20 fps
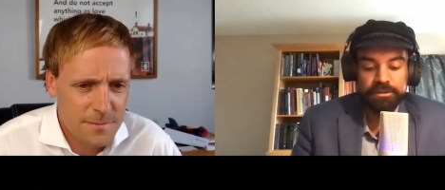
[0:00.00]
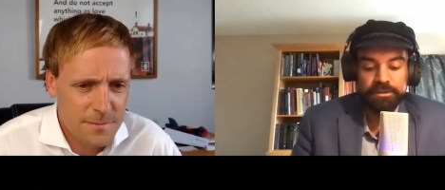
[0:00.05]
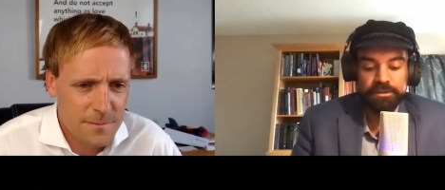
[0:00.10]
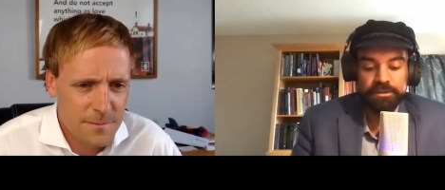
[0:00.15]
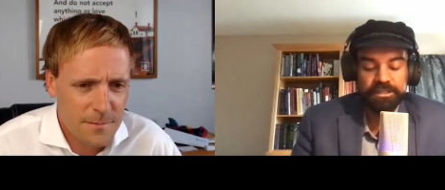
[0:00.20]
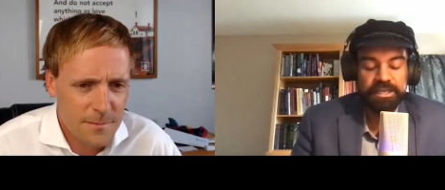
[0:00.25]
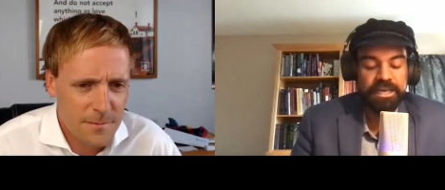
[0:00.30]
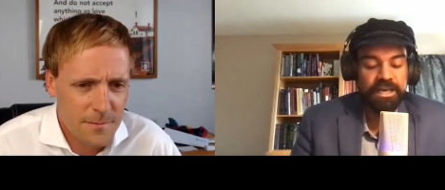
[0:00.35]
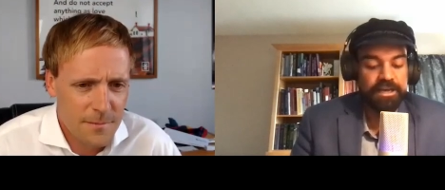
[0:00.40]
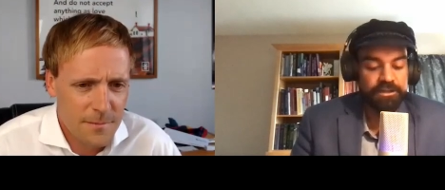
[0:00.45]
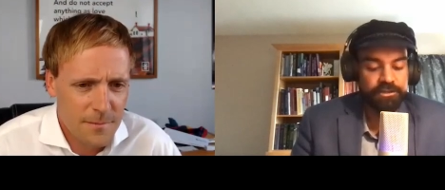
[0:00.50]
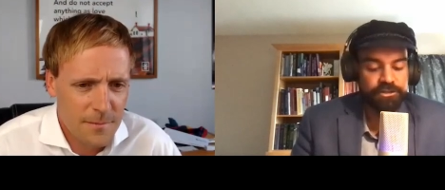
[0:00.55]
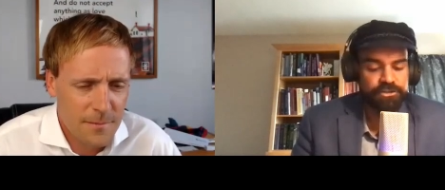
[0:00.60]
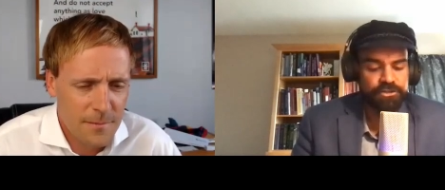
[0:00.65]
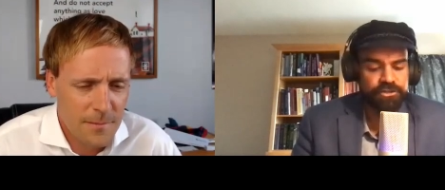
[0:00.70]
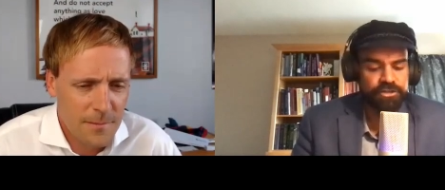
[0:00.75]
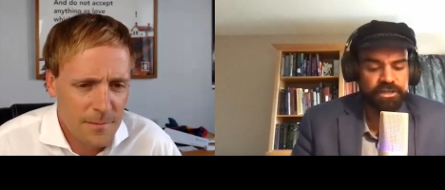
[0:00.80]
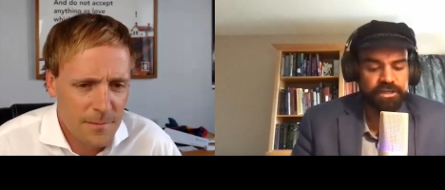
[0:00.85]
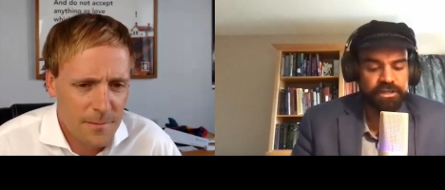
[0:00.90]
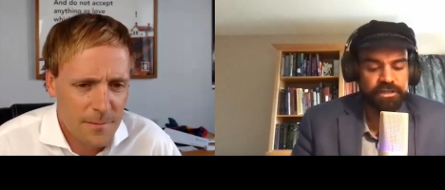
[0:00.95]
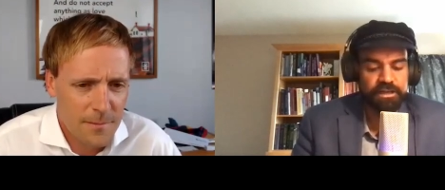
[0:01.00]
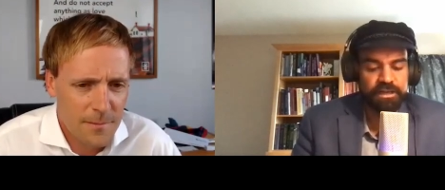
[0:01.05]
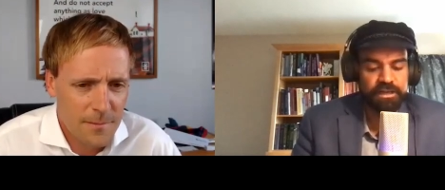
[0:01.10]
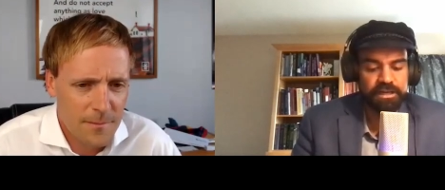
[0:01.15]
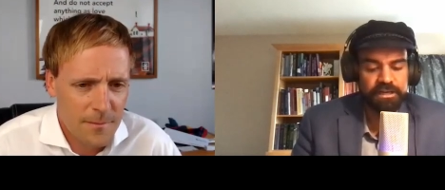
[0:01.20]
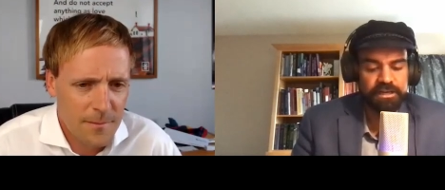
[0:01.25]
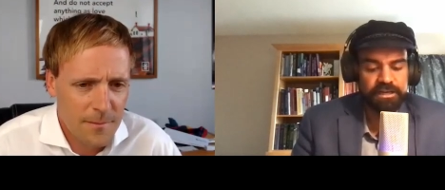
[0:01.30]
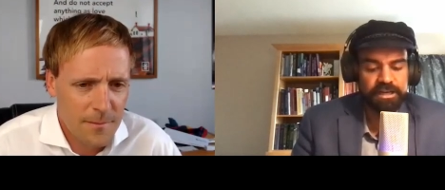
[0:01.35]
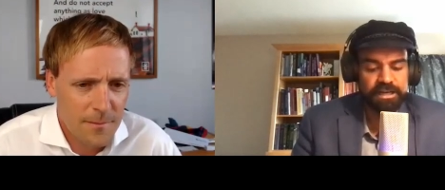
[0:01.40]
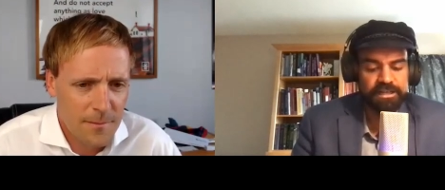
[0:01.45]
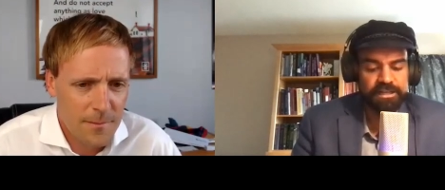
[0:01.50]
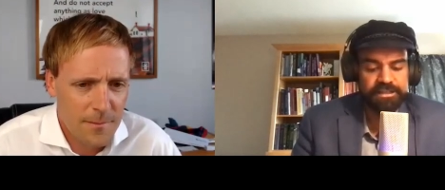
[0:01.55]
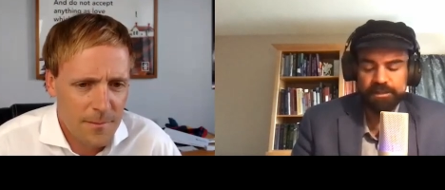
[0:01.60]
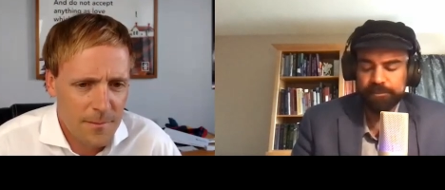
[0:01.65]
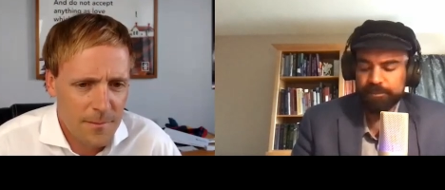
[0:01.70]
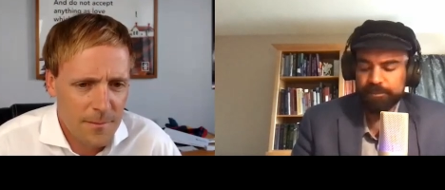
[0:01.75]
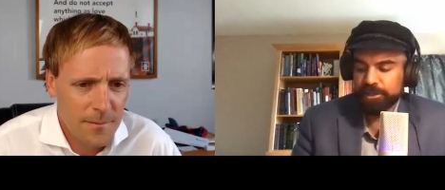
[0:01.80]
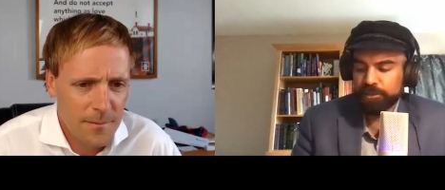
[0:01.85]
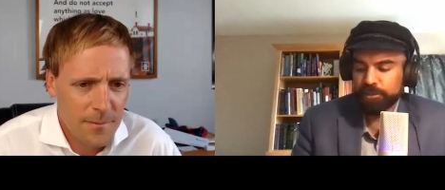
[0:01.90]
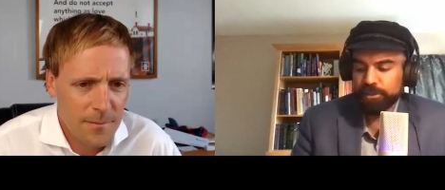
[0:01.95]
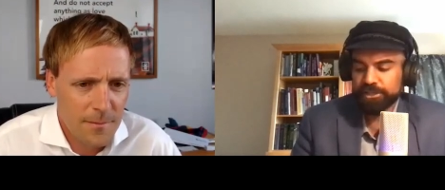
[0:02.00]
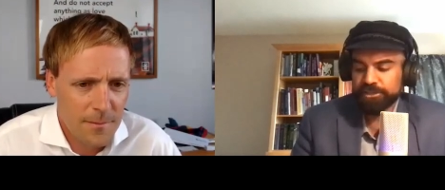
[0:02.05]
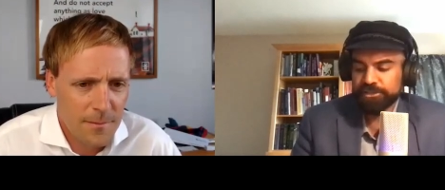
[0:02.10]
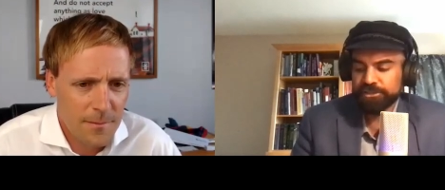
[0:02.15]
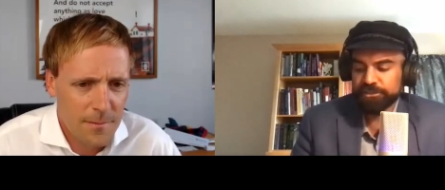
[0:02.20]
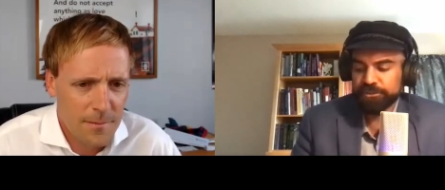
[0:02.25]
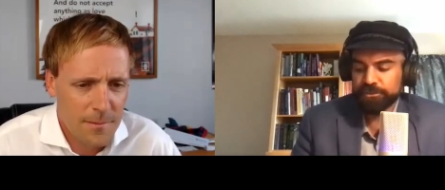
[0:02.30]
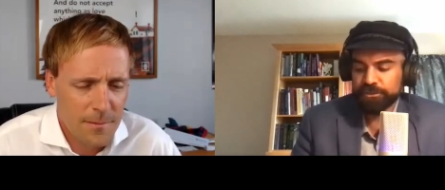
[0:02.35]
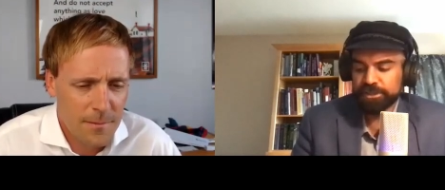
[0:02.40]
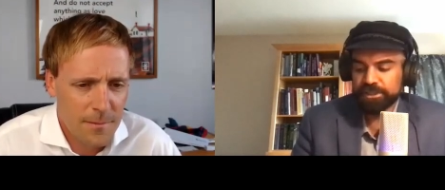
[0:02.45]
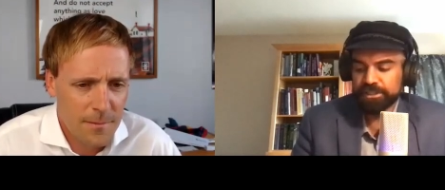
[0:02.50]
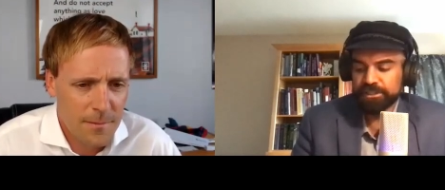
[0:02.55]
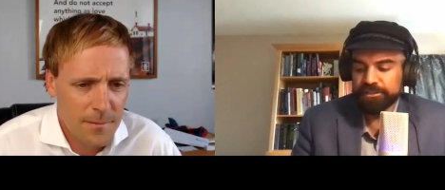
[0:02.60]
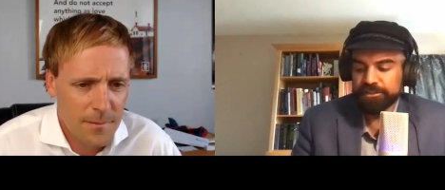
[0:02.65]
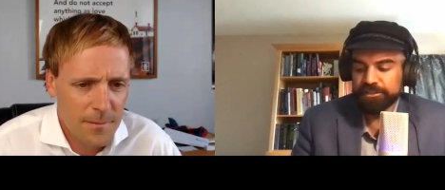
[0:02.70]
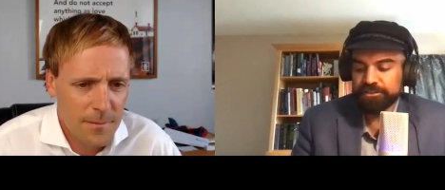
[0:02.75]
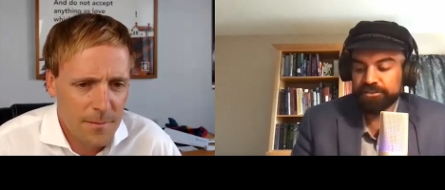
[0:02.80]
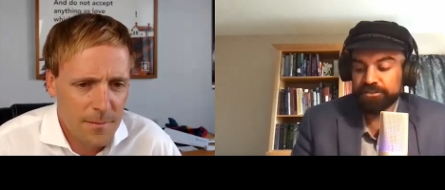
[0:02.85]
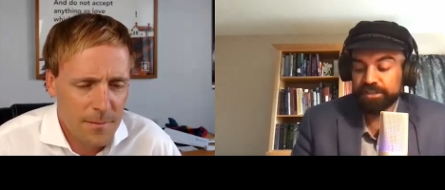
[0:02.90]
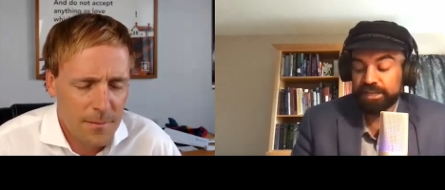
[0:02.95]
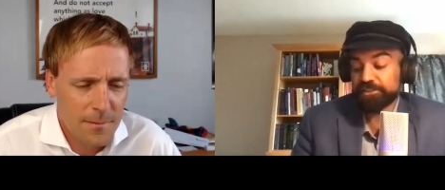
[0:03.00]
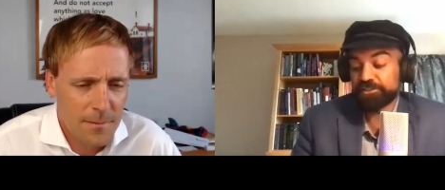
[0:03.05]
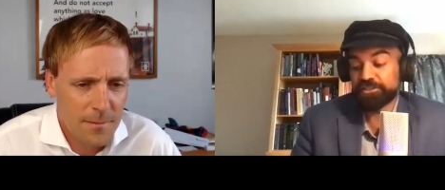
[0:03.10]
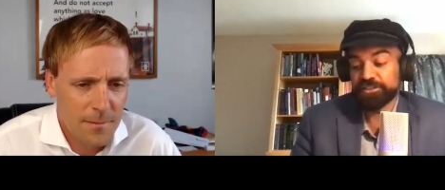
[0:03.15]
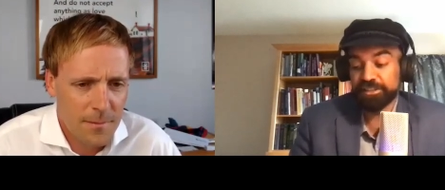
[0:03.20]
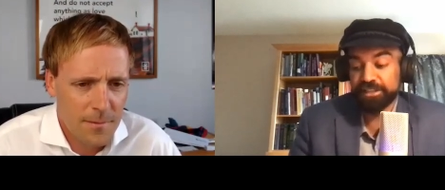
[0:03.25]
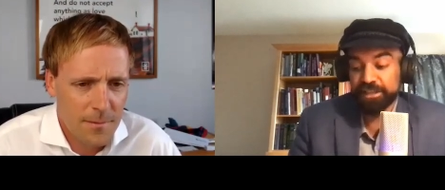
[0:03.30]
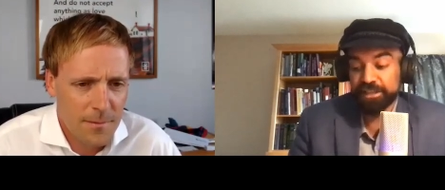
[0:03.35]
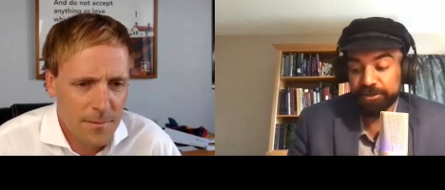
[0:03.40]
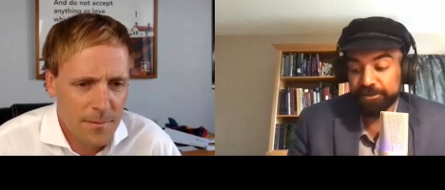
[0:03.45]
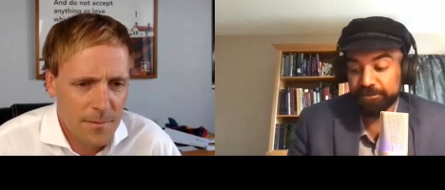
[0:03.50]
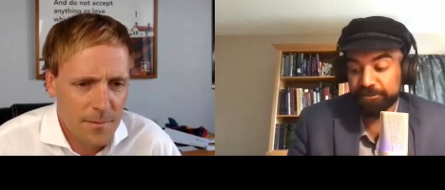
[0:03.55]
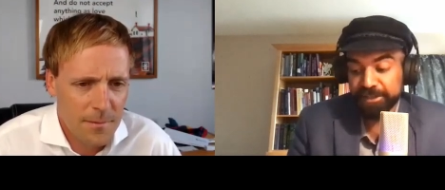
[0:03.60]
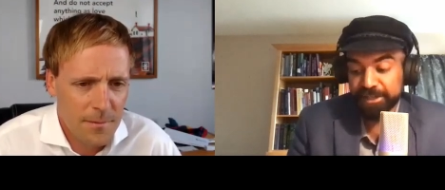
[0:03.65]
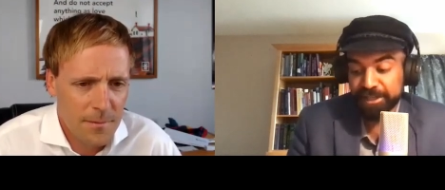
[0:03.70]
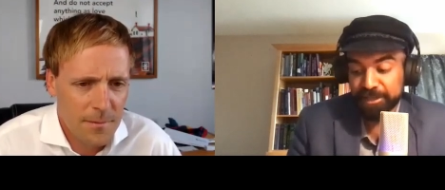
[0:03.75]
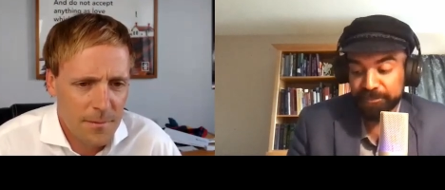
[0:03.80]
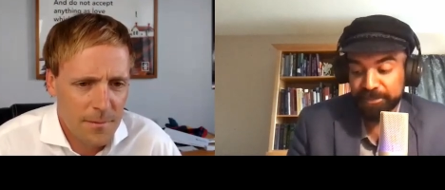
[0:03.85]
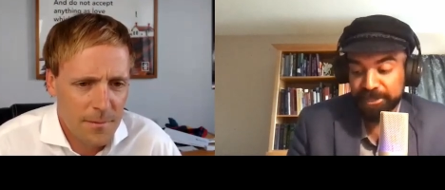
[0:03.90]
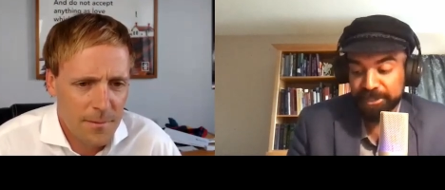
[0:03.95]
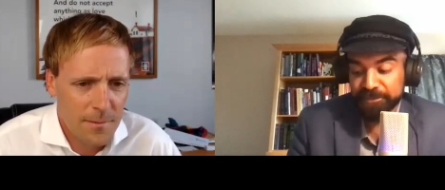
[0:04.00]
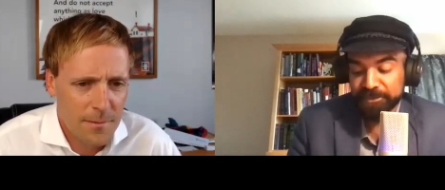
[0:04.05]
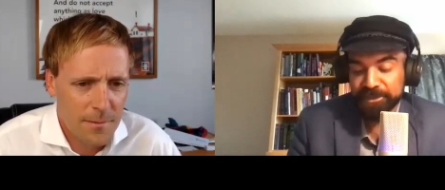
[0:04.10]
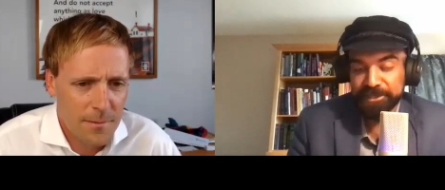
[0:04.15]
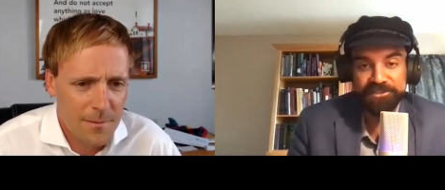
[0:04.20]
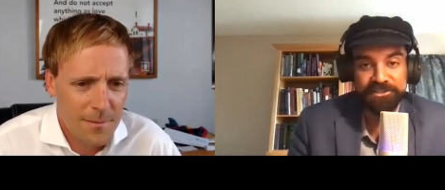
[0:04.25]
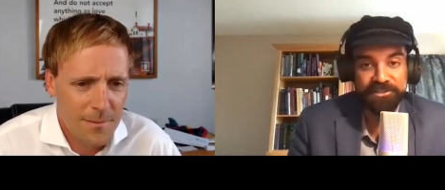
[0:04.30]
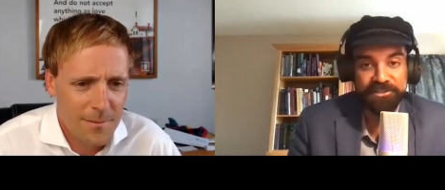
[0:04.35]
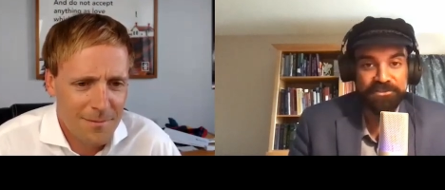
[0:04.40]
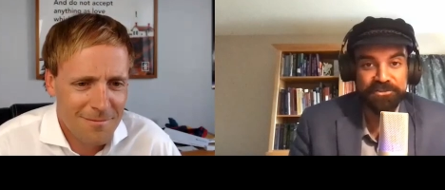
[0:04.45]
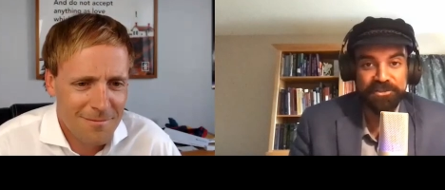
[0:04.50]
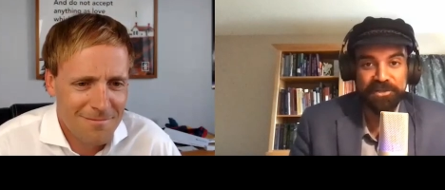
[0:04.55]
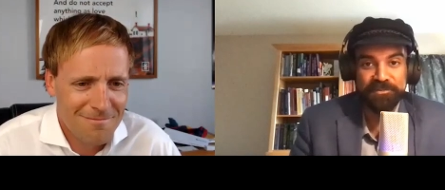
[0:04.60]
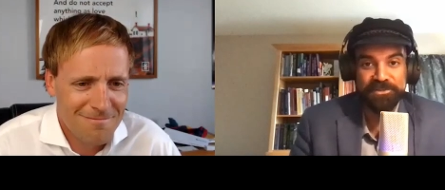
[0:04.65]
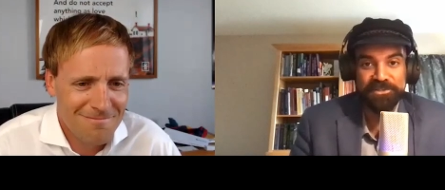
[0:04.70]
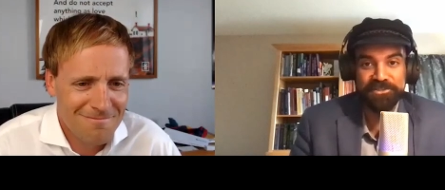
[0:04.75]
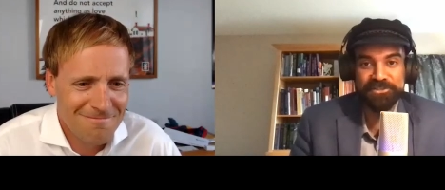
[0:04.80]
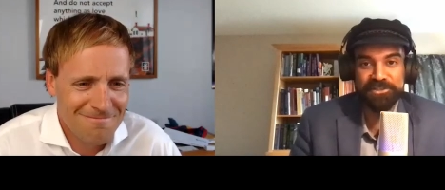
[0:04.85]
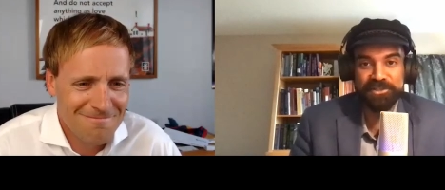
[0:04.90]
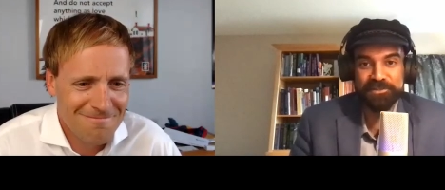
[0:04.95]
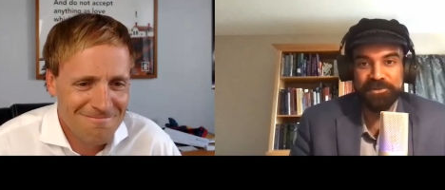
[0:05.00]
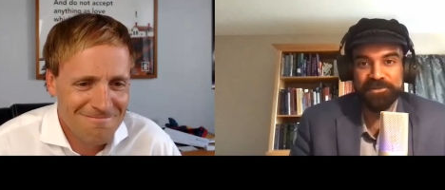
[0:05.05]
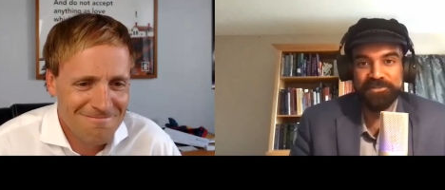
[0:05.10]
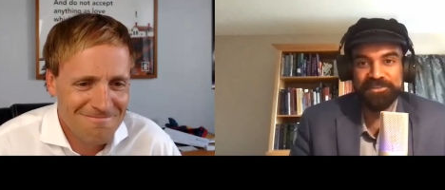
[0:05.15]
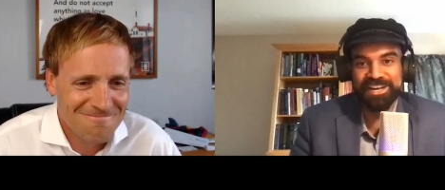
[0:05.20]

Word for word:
Speaker 1: yeah sure uh, i think my question was actually now i forget my question so i'm just going to move